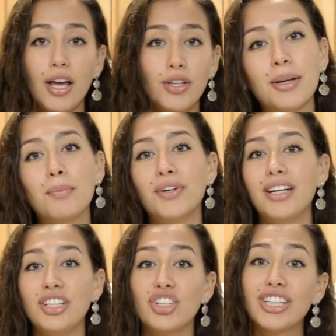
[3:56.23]
You can put it
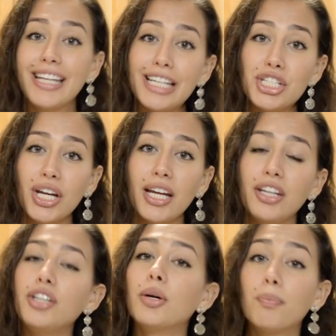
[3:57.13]
in your keychain,
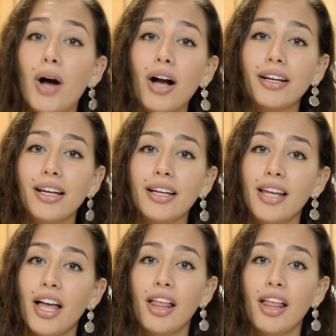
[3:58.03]
in your pocket.